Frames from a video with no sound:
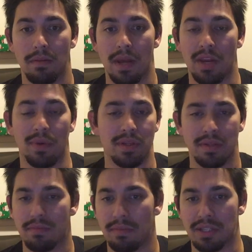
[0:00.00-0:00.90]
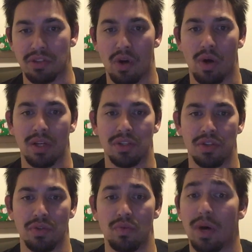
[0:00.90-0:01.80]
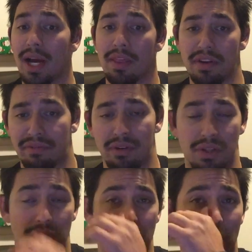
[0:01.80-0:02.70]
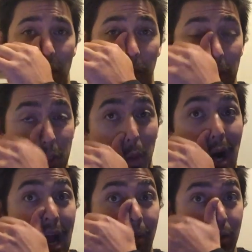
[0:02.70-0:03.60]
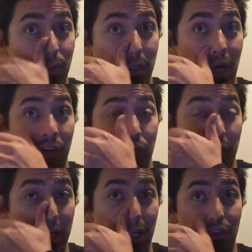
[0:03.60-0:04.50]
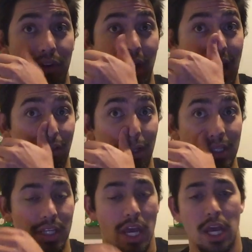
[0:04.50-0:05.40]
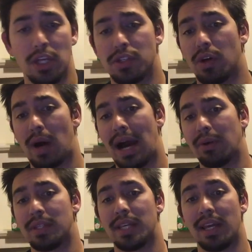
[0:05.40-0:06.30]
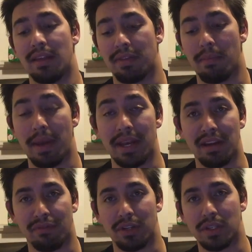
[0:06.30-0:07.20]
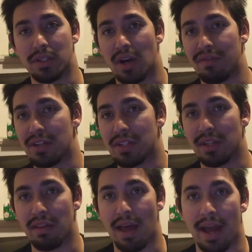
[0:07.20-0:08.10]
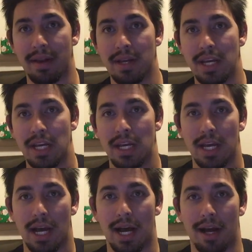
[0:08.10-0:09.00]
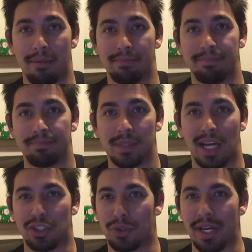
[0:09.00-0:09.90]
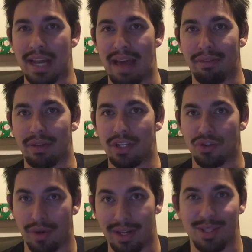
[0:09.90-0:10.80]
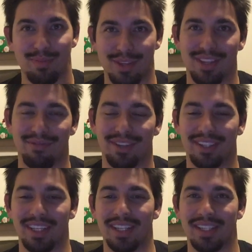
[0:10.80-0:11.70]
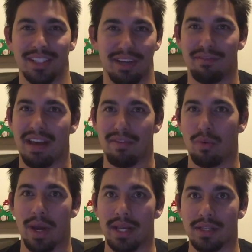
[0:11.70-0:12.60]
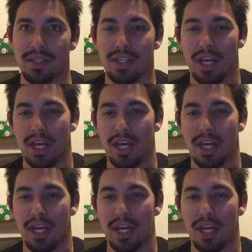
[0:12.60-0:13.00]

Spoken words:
anyways, let's go on to why the differences are so high between untrained and trained athletes. So I would say that the main difference is obviously that a trained athlete trains specifically to lift heavy weights.